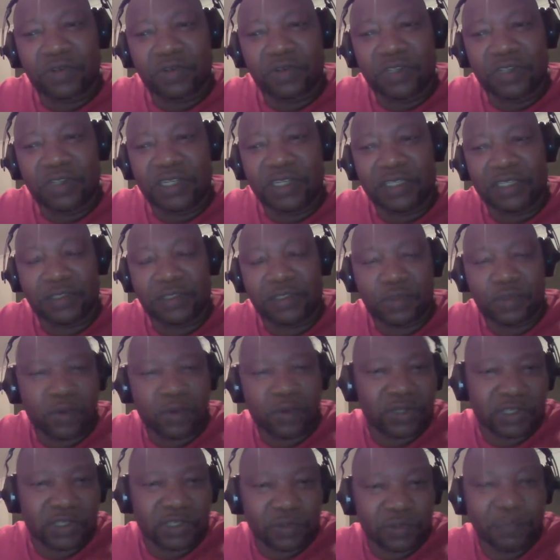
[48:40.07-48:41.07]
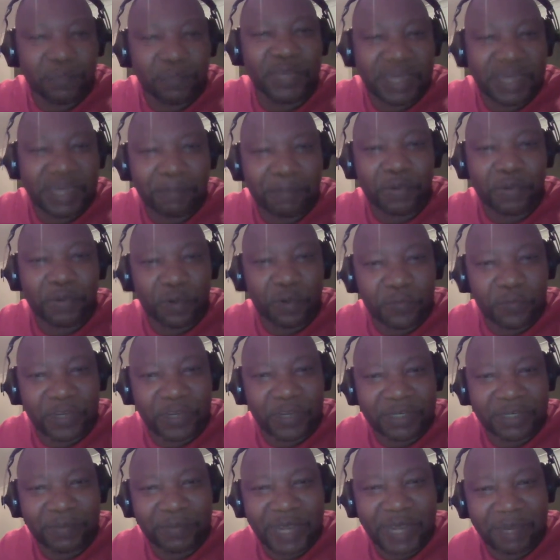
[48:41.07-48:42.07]
he's thought to be a
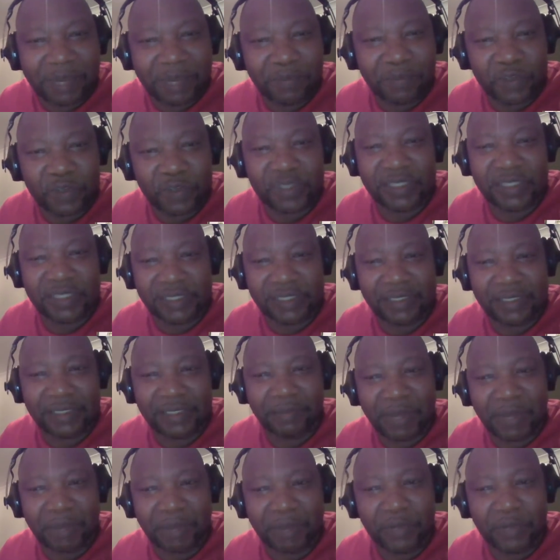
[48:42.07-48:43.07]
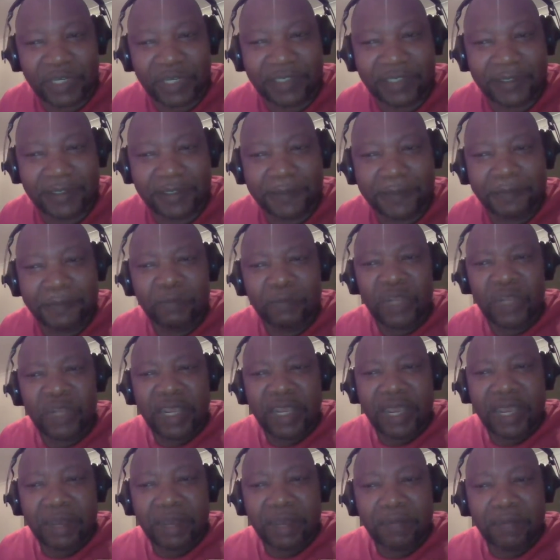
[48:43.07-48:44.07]
prophet by most Zimbabweans,
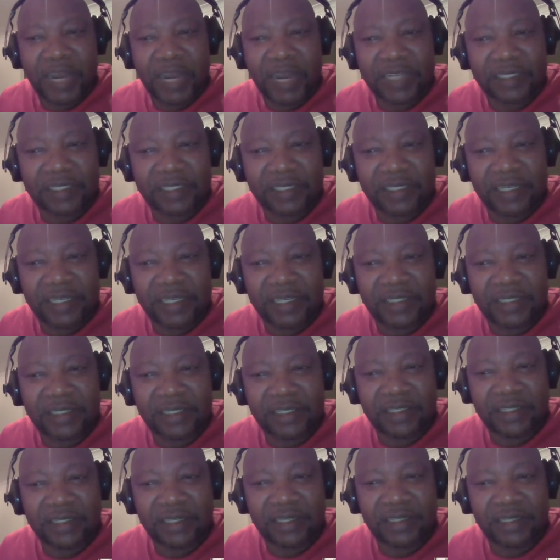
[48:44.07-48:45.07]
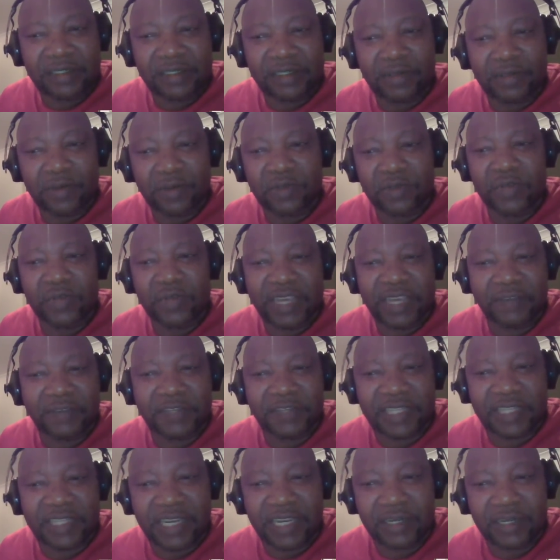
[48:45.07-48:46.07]
but he's thought to
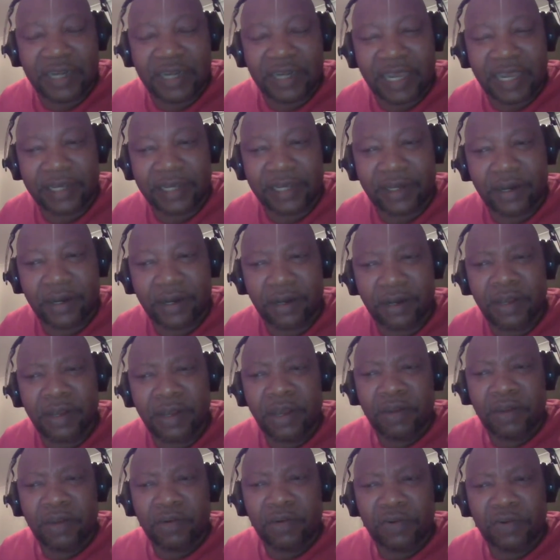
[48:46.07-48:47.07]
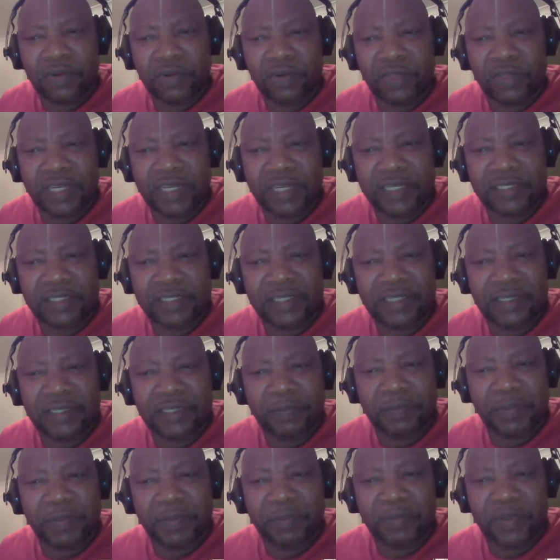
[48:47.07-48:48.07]
have said, like, look, there is
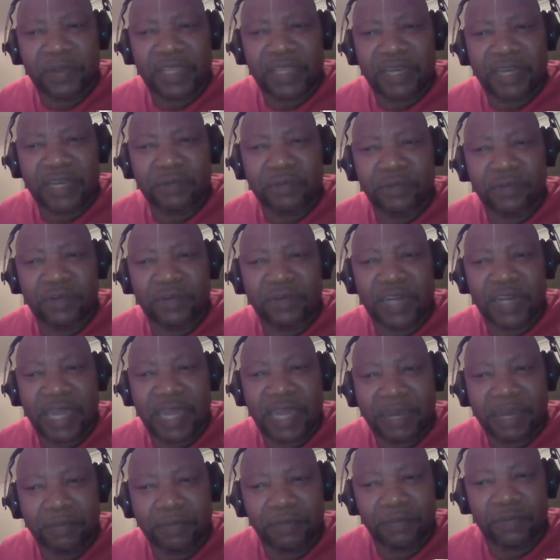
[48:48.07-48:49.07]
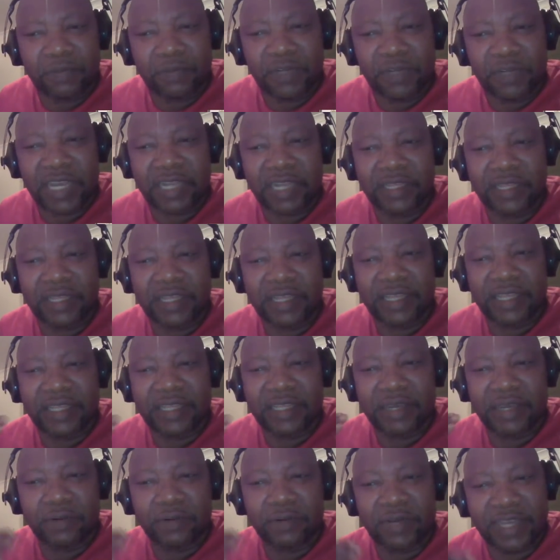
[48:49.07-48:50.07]
these people that will come and
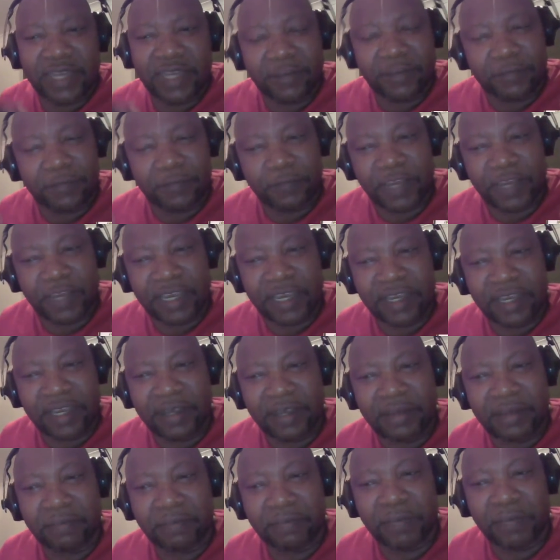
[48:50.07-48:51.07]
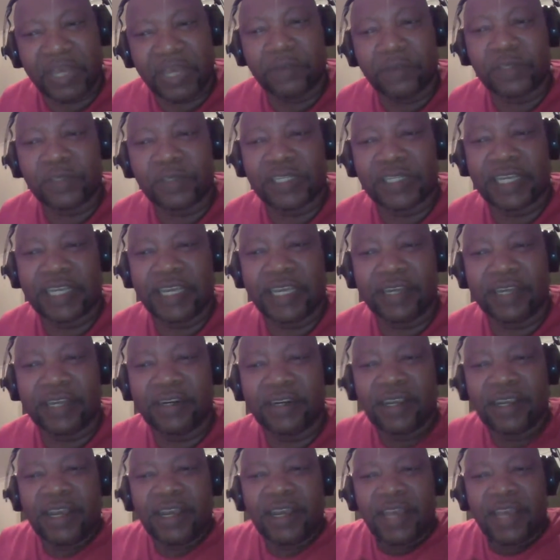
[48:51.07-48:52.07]
they will have pale
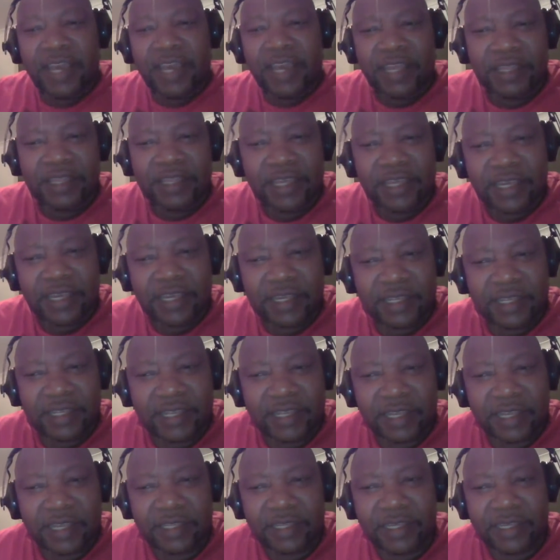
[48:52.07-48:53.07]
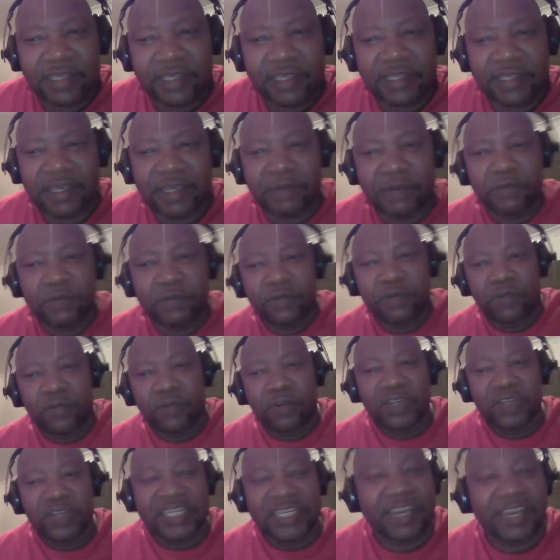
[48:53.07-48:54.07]
skin, and they will
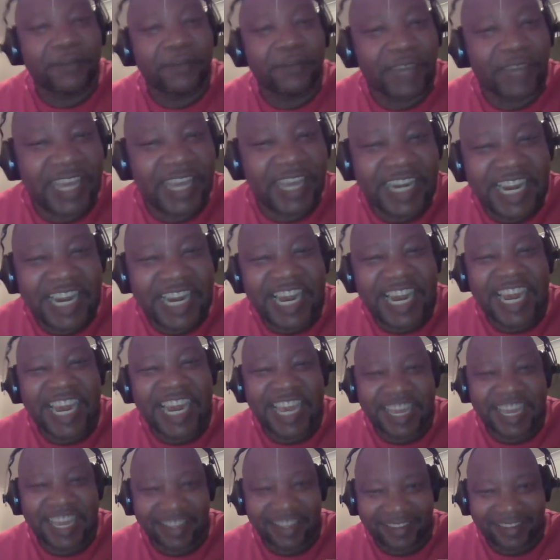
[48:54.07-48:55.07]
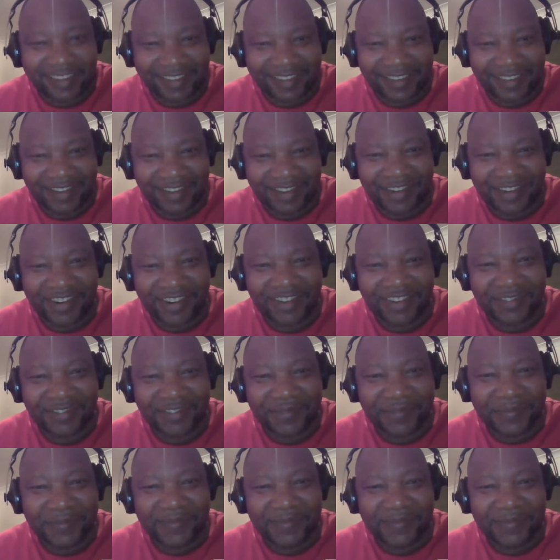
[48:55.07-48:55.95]
not have any knees, you know.